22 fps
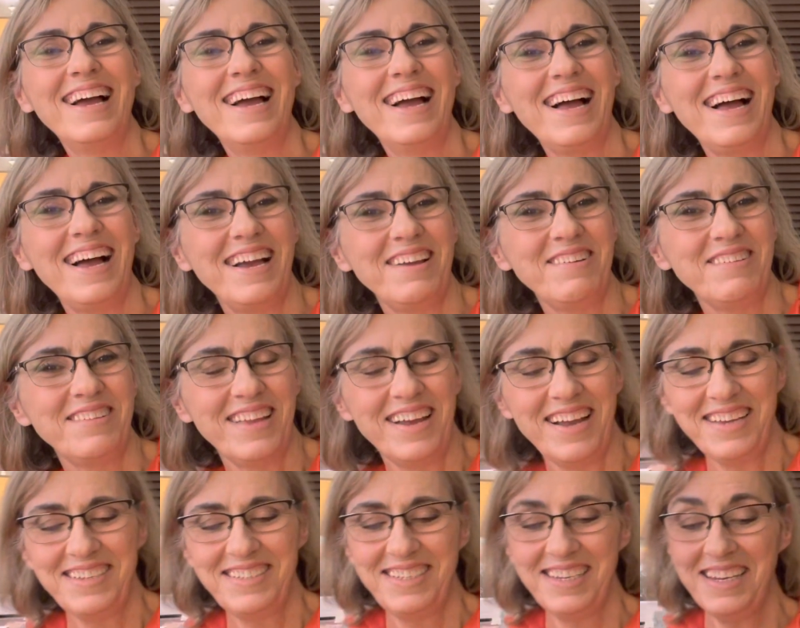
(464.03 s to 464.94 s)

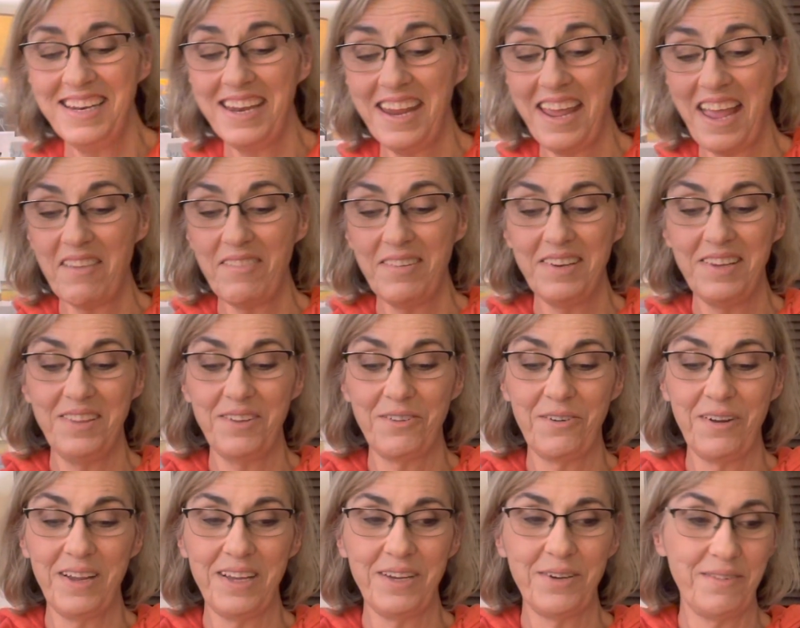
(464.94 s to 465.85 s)
I didn't have it in the
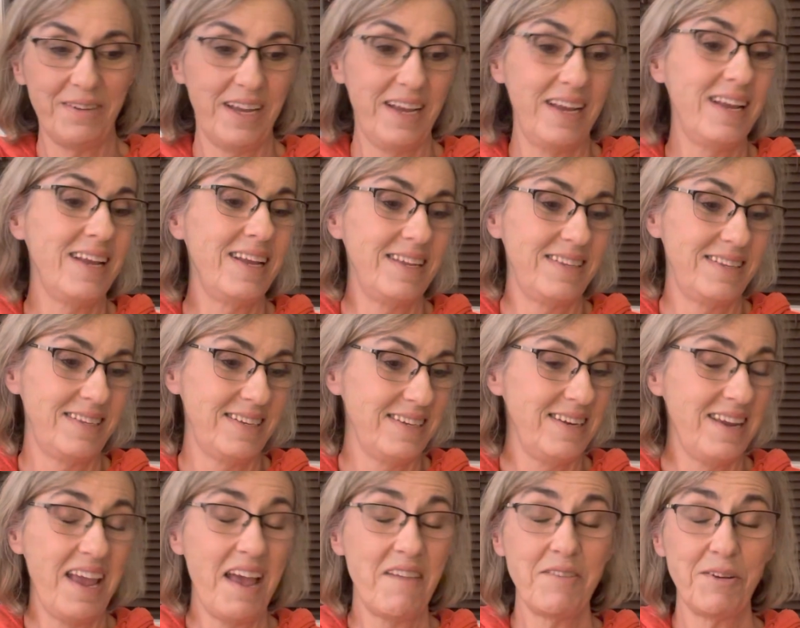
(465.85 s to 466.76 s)
right, I didn't
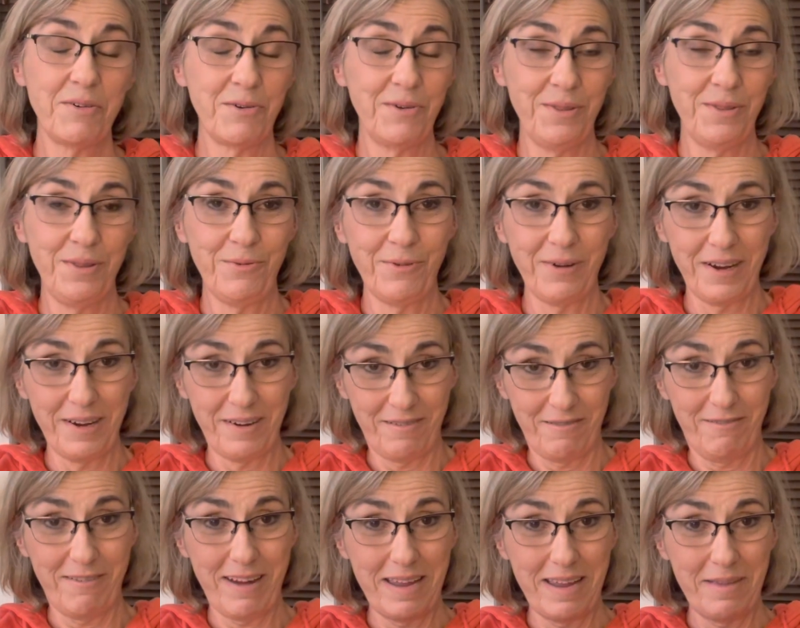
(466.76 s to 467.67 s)
have it with the
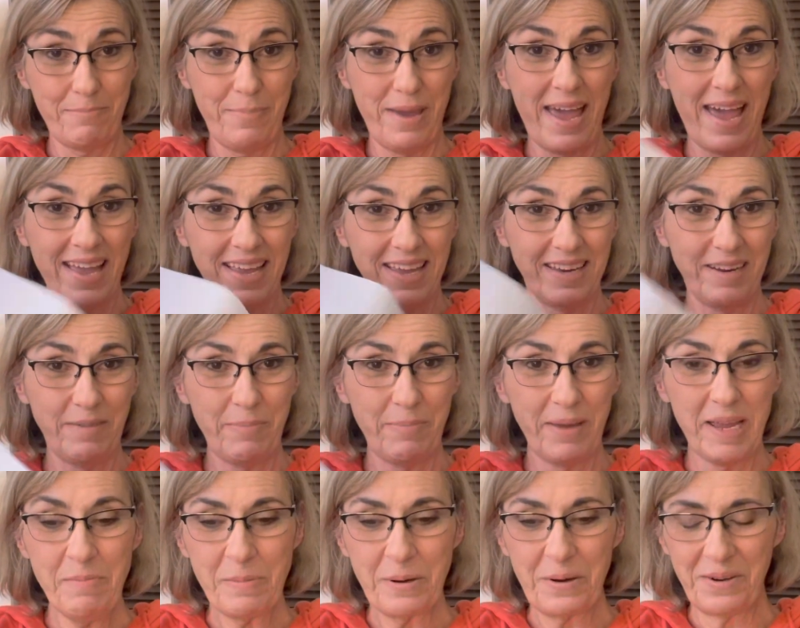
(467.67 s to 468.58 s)
right packet of
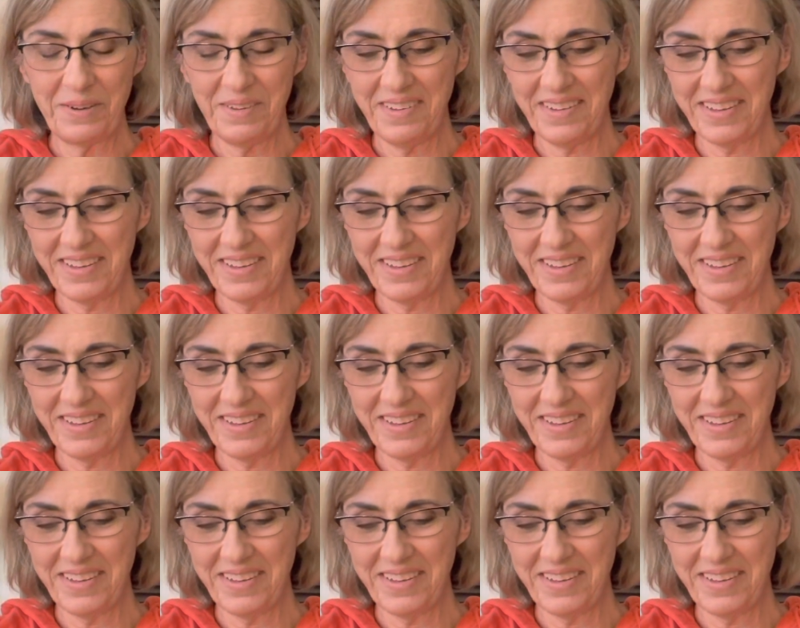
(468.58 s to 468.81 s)
papers,